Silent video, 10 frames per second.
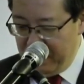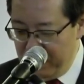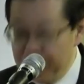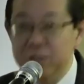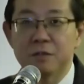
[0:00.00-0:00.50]

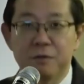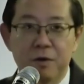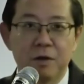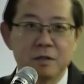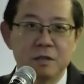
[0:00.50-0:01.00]
which is of
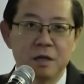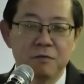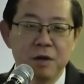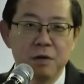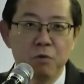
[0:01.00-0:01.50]
course a
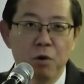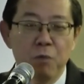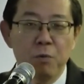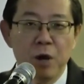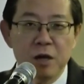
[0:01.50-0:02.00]
very
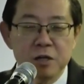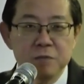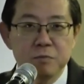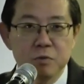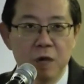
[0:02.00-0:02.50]
warm
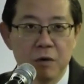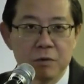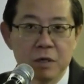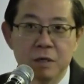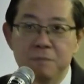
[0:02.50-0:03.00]
welcome to
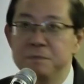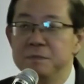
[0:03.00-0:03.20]
our